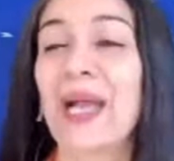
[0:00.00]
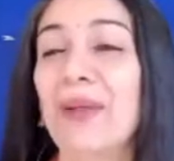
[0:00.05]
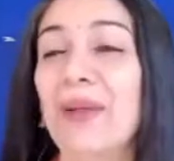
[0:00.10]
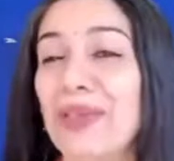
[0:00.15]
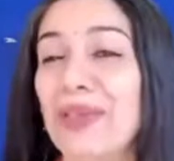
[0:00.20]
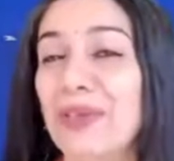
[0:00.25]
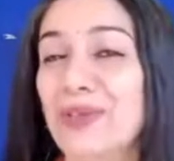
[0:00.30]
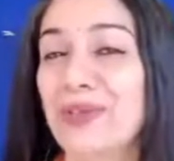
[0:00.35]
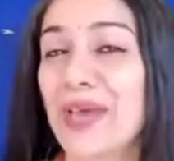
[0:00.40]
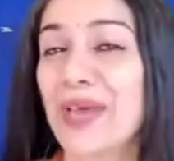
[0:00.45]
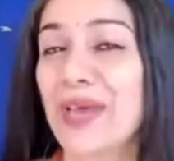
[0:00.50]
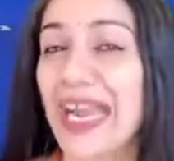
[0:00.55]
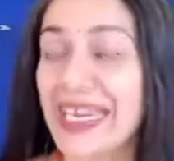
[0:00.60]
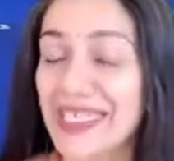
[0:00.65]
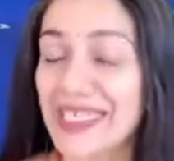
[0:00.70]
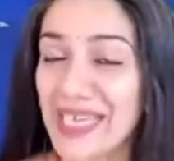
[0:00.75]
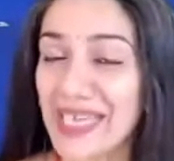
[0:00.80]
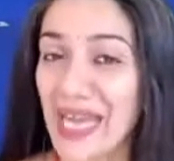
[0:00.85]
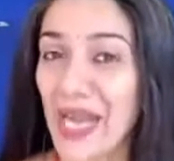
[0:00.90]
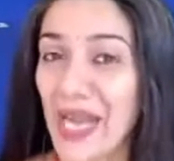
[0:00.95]
coming
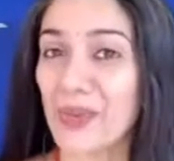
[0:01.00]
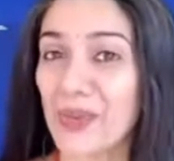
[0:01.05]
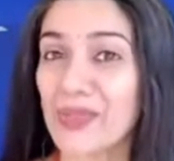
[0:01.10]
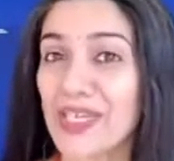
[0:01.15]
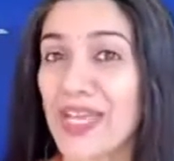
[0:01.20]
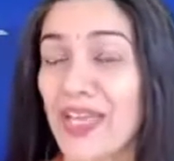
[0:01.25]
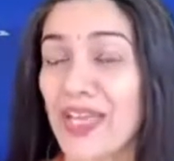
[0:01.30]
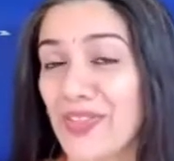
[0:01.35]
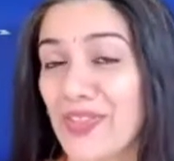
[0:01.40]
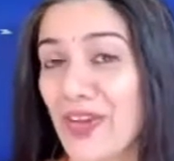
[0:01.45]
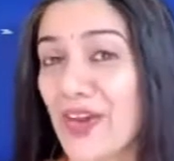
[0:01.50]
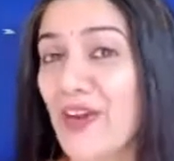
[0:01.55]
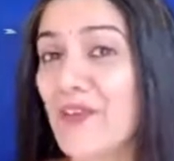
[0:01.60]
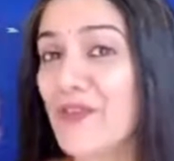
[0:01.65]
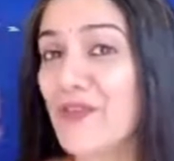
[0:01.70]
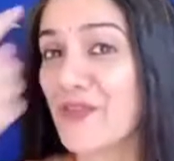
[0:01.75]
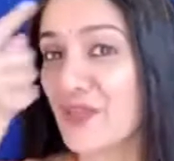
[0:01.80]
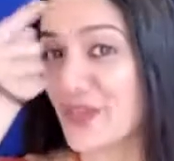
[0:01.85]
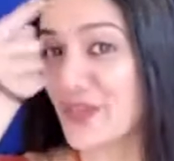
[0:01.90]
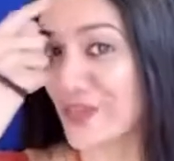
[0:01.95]
right out the
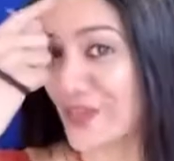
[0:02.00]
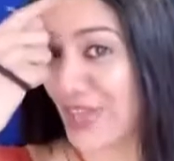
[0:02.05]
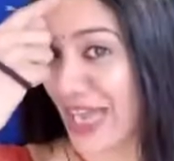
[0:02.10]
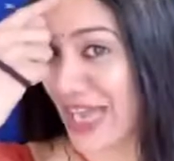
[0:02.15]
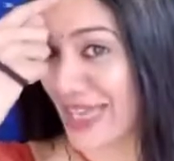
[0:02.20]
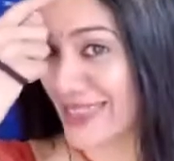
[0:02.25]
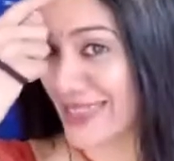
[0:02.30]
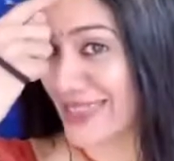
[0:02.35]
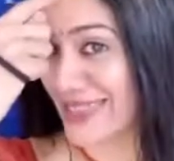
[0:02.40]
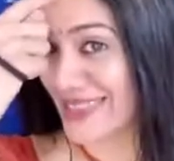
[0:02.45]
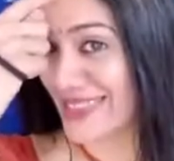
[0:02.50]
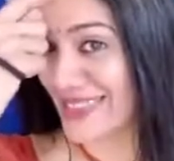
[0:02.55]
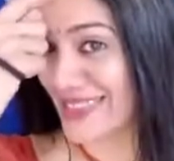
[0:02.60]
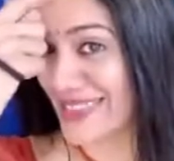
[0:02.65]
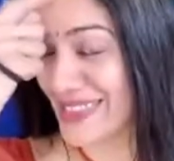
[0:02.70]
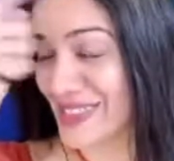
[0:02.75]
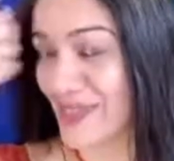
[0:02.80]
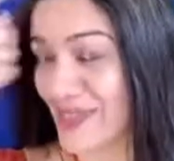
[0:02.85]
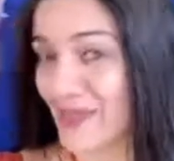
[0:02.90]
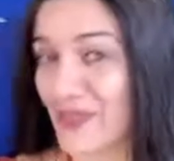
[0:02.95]

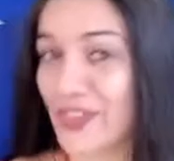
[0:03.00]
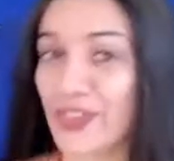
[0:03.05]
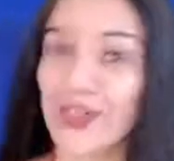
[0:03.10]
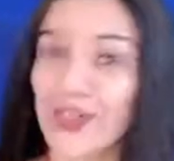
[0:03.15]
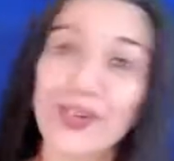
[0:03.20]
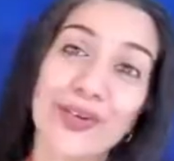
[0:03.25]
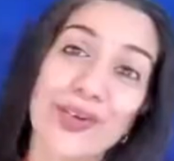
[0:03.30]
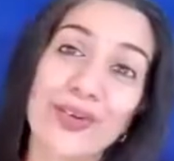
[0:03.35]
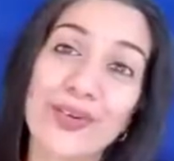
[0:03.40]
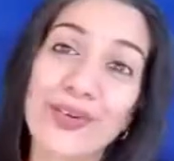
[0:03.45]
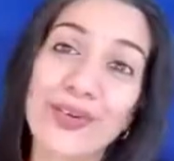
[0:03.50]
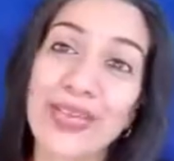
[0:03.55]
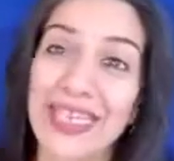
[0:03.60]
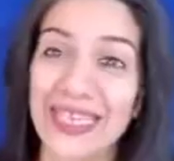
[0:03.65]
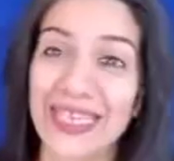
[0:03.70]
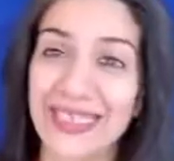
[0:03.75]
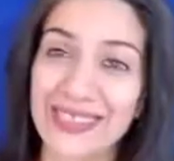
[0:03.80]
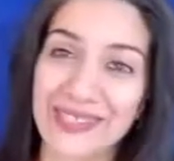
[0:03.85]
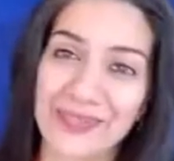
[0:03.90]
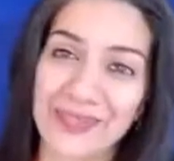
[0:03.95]
front of your
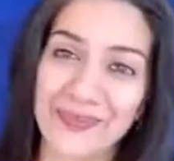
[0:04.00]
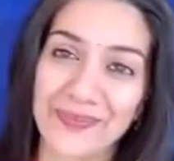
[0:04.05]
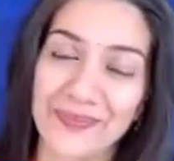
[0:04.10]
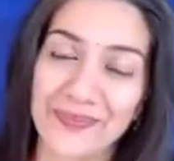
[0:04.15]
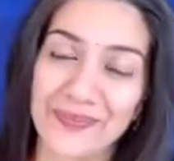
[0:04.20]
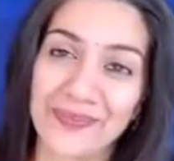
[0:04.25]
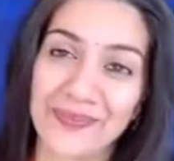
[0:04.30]
head."